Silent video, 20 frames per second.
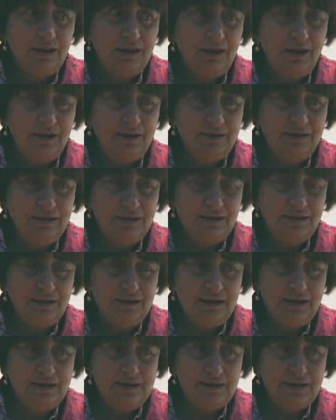And
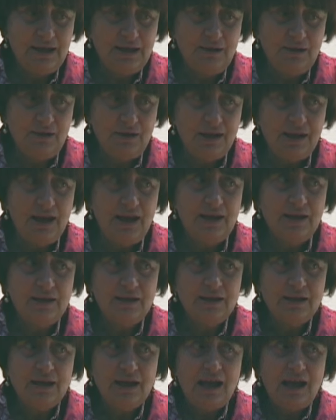you say, okay,
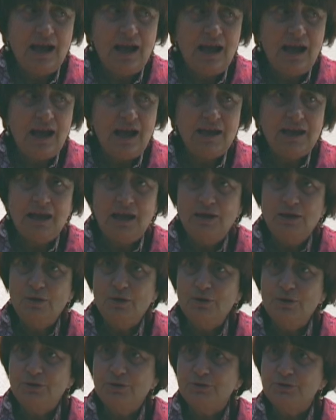I
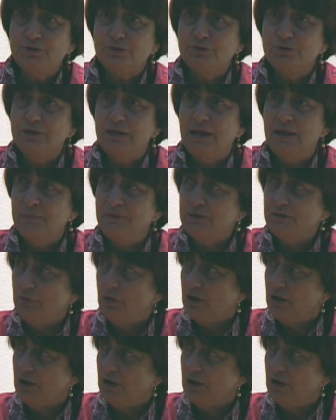allow you to name it